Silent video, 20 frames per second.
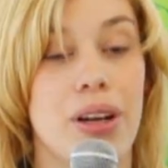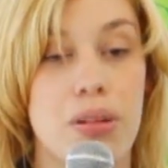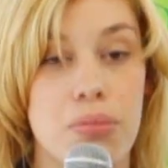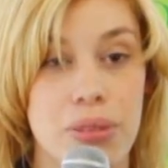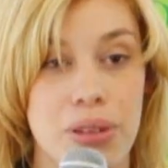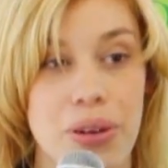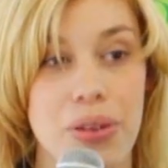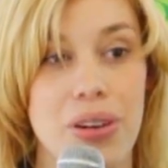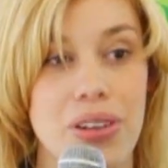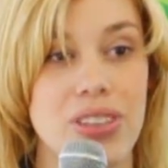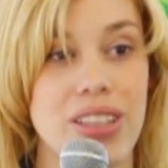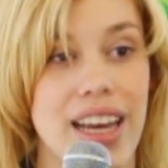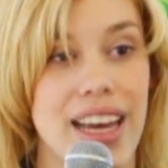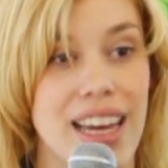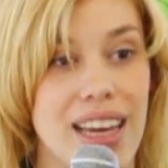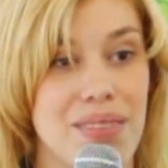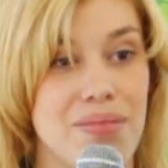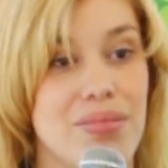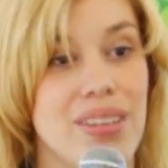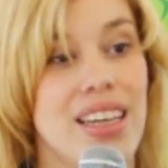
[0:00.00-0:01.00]

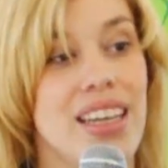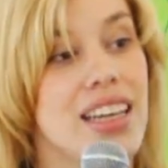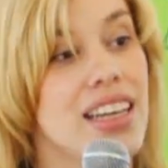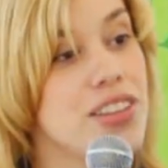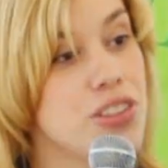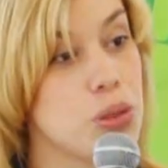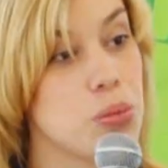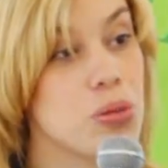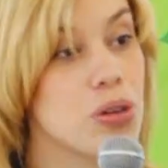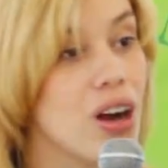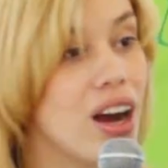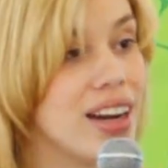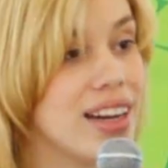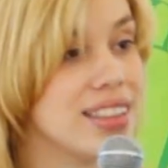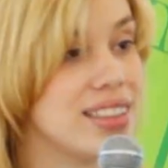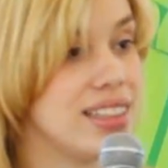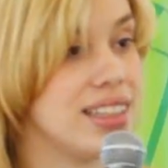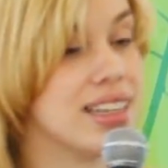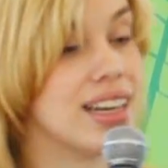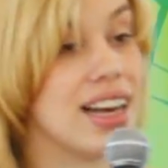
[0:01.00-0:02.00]
prototype into
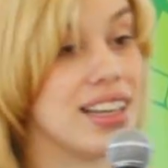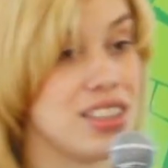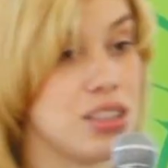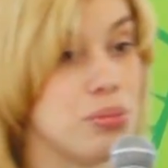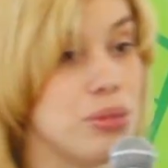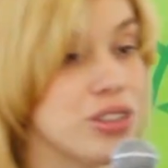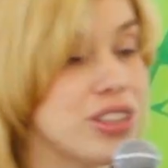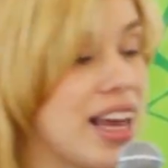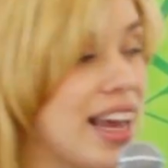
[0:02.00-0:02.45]
product in a customer's